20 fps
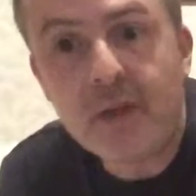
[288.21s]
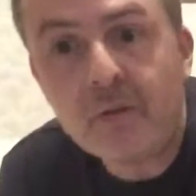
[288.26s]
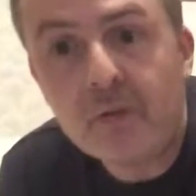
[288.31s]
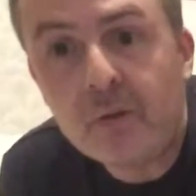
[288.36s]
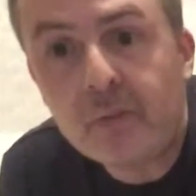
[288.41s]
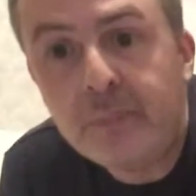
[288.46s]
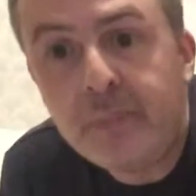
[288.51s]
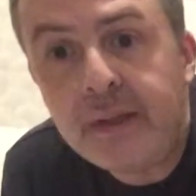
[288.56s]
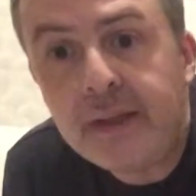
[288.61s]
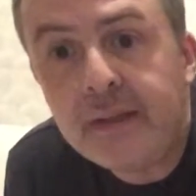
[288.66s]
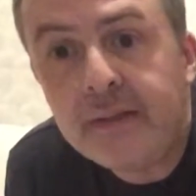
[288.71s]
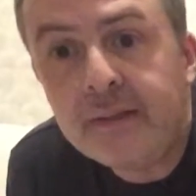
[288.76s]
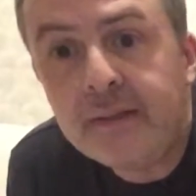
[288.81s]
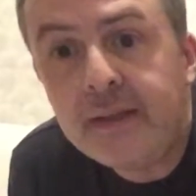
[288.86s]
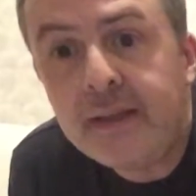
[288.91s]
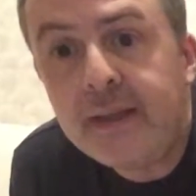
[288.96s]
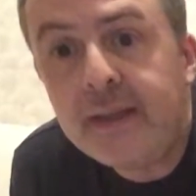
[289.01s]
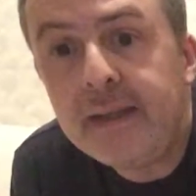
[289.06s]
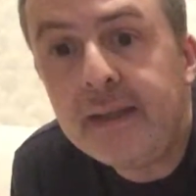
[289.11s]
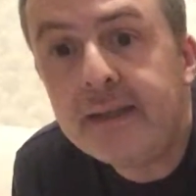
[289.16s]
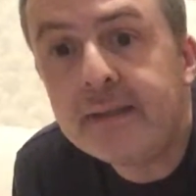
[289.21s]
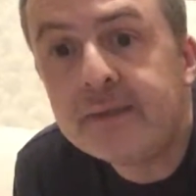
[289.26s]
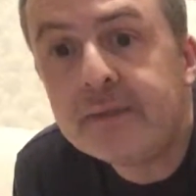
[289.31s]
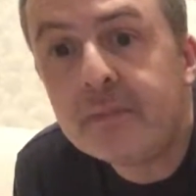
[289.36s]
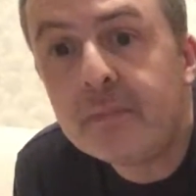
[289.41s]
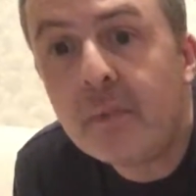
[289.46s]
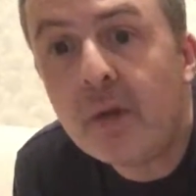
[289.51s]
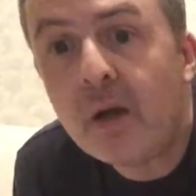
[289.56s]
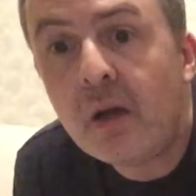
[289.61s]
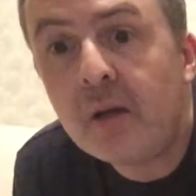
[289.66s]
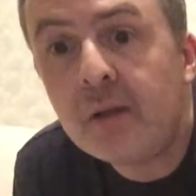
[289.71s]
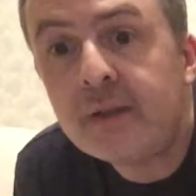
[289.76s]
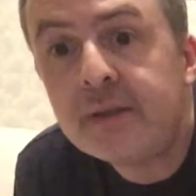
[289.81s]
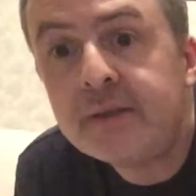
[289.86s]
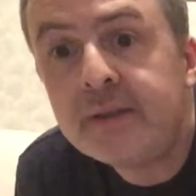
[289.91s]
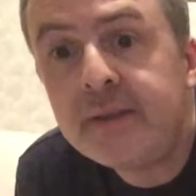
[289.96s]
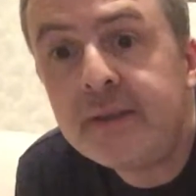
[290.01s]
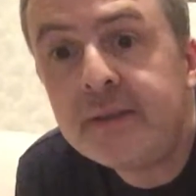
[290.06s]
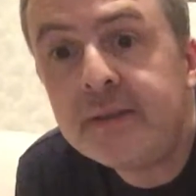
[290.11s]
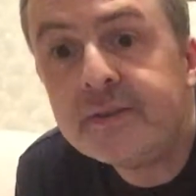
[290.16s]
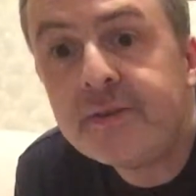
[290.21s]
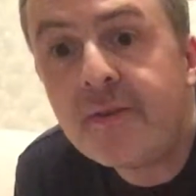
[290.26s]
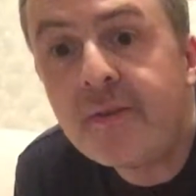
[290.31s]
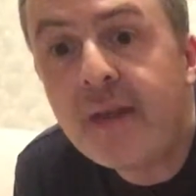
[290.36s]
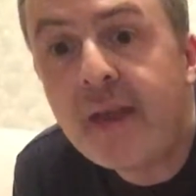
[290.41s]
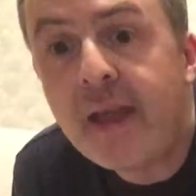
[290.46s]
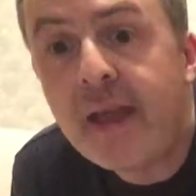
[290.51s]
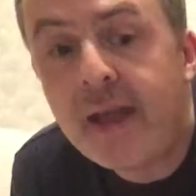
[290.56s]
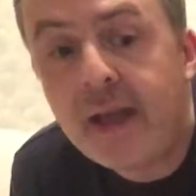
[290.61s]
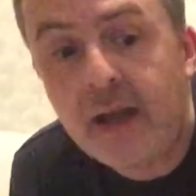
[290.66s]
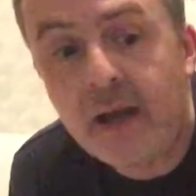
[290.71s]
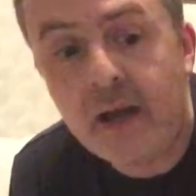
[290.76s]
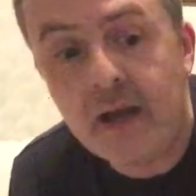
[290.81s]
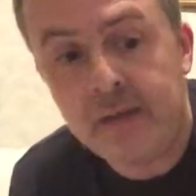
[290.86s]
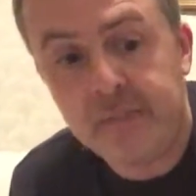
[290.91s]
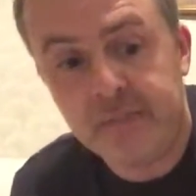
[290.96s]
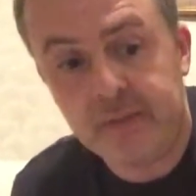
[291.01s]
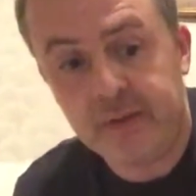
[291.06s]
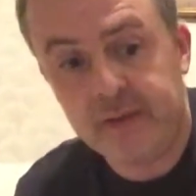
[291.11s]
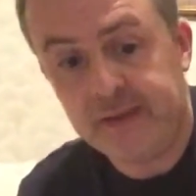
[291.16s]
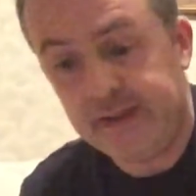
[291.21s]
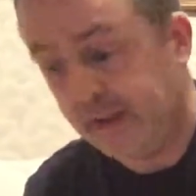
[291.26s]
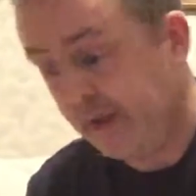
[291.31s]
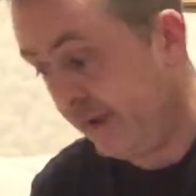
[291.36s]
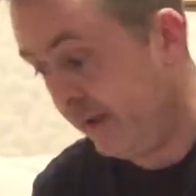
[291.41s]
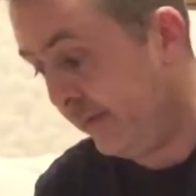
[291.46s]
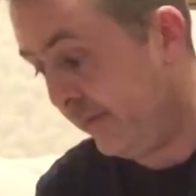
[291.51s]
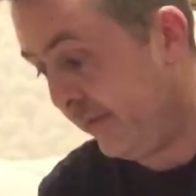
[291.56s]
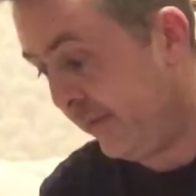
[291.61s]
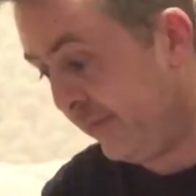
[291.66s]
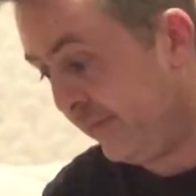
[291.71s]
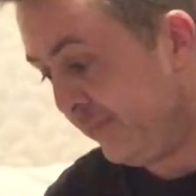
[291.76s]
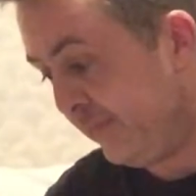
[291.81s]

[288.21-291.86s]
will be these markings there, I believe.